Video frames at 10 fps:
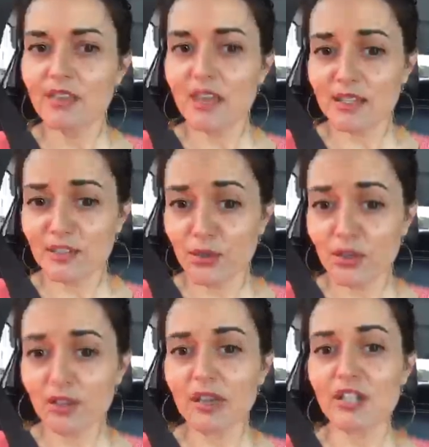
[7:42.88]
Yes,
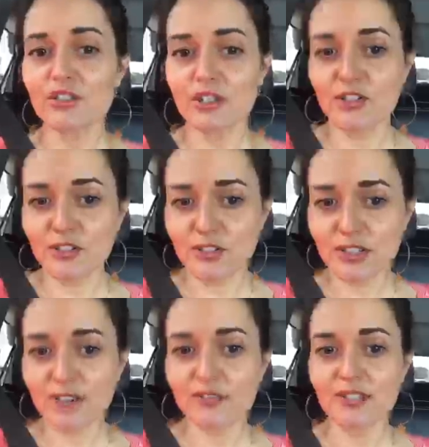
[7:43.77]
those online judges are
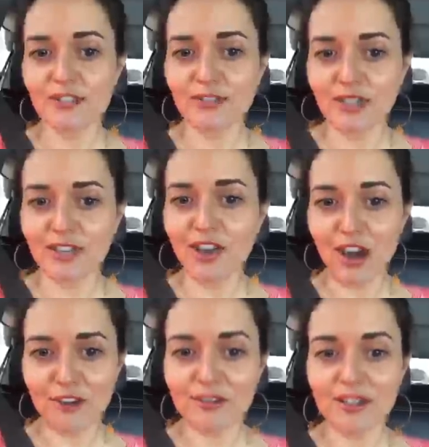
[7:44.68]
definitely
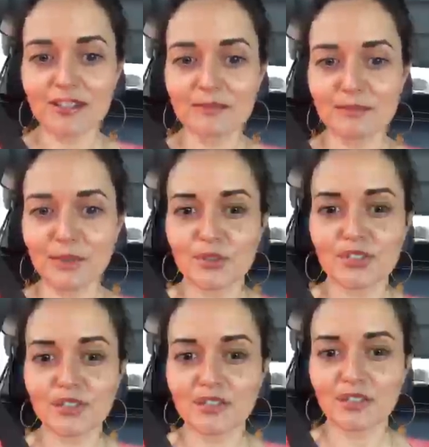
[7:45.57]
often
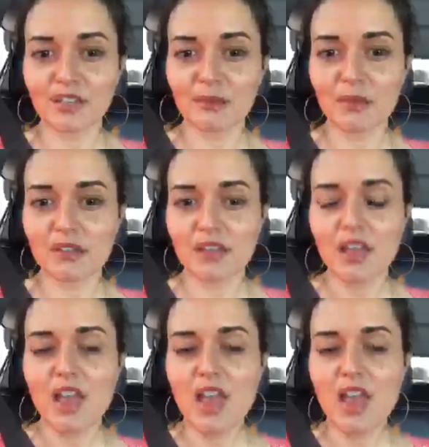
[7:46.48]
most anonymous.